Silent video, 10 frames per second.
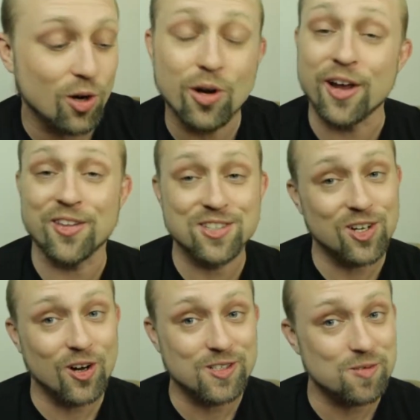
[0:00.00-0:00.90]
Okay, this is
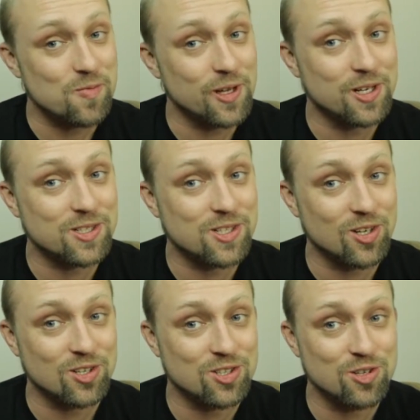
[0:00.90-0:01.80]
awesome. It is
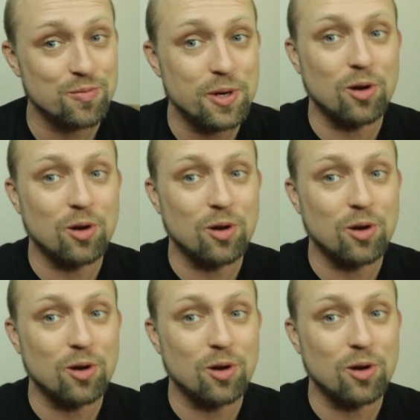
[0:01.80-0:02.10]
a Snoopy